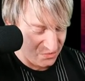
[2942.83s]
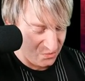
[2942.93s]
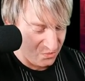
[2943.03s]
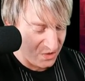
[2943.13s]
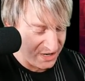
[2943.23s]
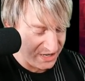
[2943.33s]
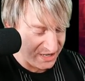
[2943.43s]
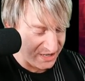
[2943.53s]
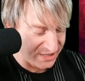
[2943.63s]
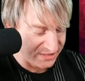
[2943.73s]
What
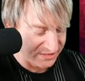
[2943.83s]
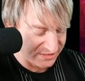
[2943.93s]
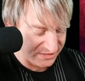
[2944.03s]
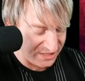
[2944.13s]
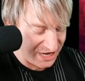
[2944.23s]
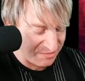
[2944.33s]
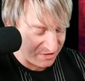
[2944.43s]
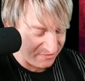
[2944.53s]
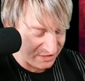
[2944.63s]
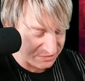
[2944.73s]
is the name
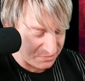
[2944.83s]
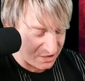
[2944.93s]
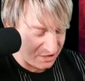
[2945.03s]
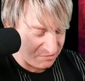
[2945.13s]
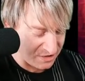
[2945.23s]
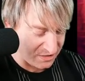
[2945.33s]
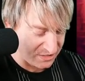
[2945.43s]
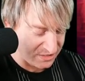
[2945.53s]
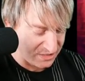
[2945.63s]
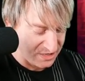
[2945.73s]
of this
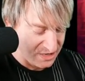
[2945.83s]
monument?